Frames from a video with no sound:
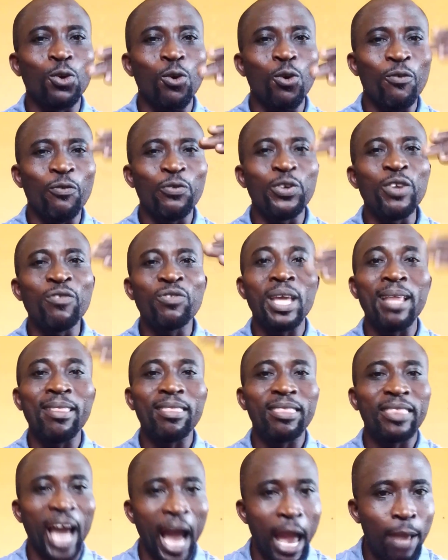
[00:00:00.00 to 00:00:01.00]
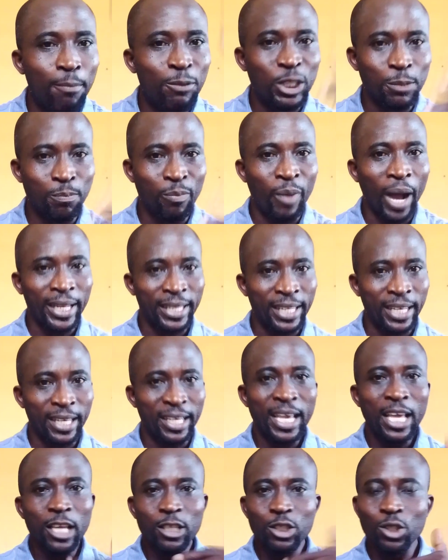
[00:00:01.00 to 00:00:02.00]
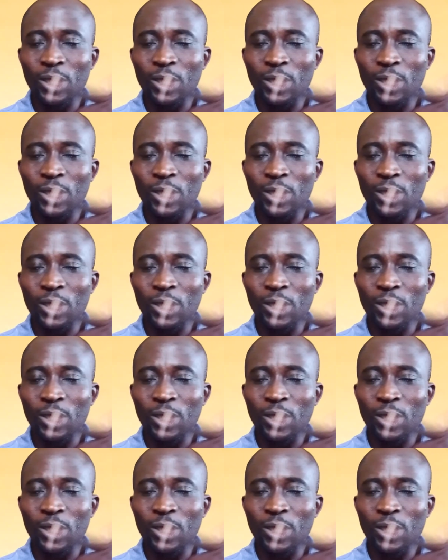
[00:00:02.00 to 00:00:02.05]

to 15 times per day.